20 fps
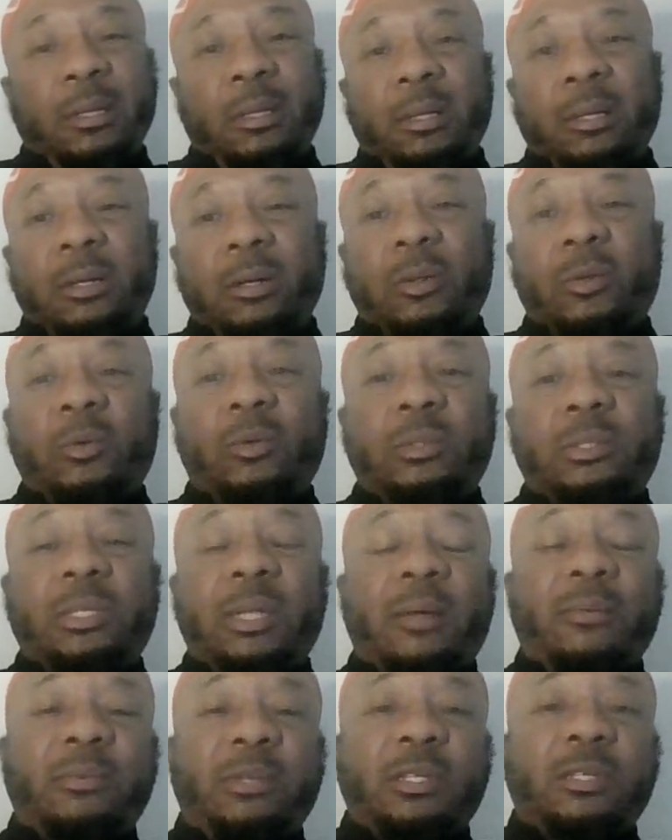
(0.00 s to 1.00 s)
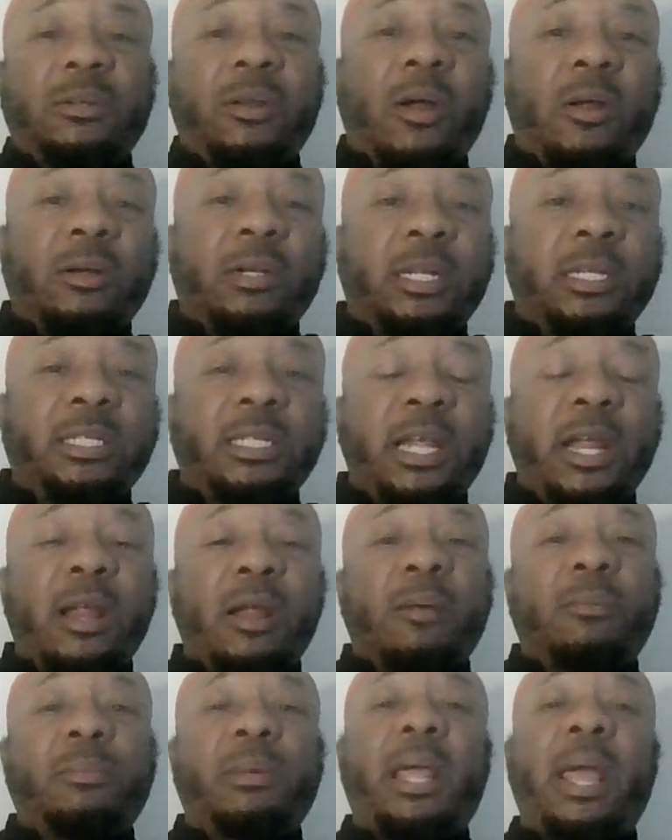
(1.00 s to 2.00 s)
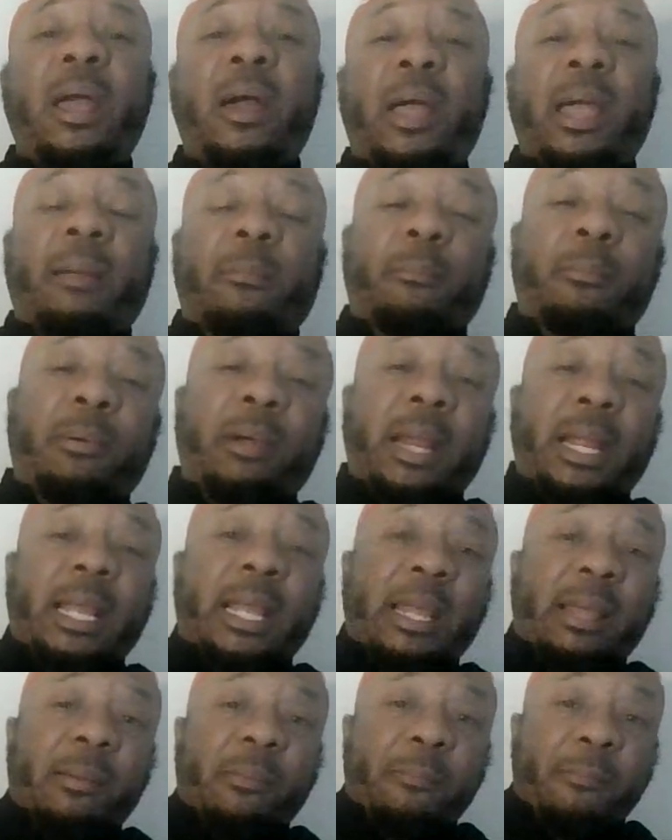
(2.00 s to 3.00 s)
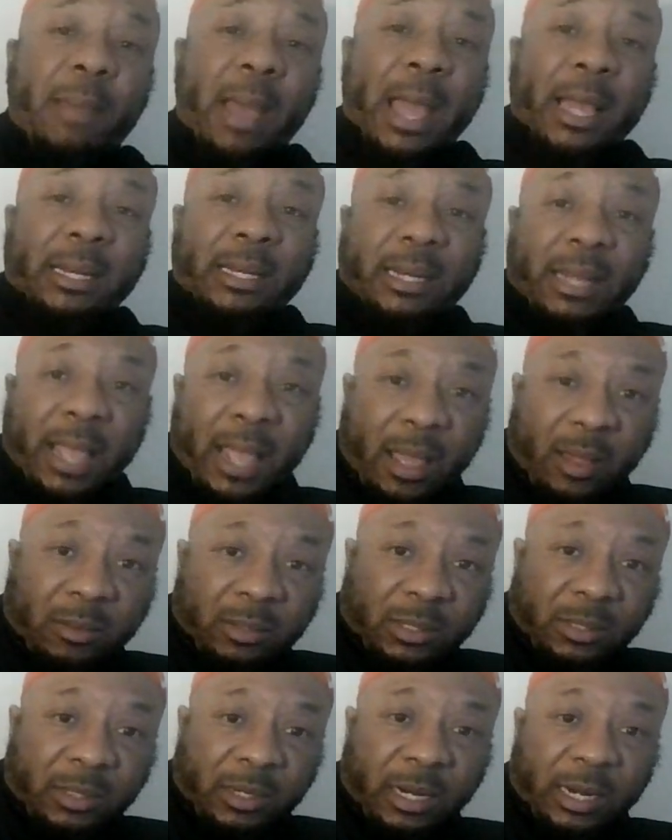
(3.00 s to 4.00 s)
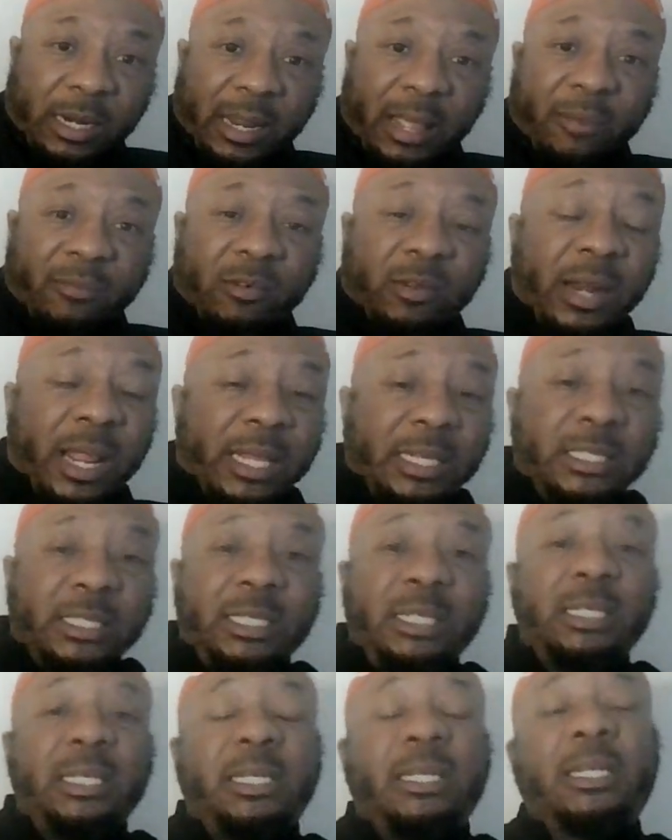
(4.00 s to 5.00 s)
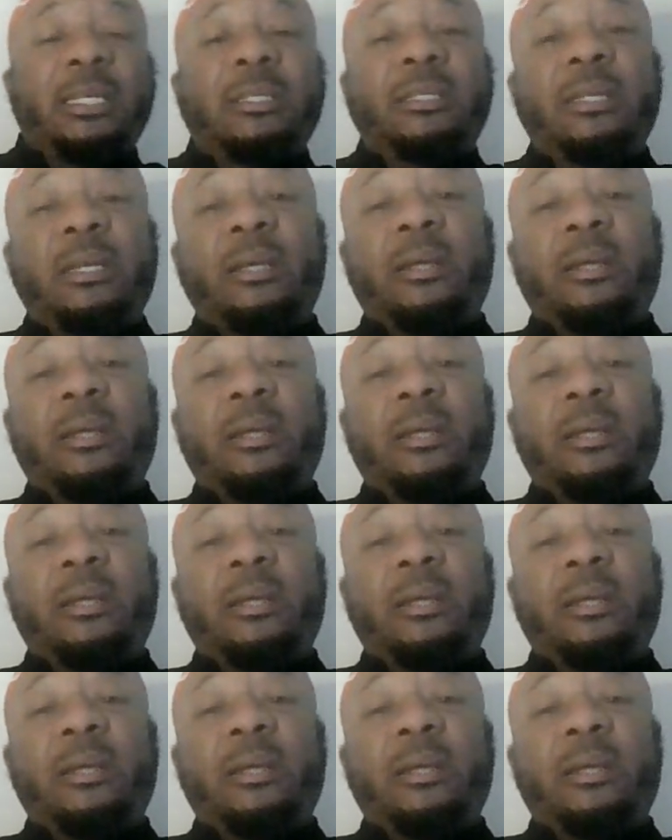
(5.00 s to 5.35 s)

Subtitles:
Little stuff to start to tear him down and bring him back down to the level that she is,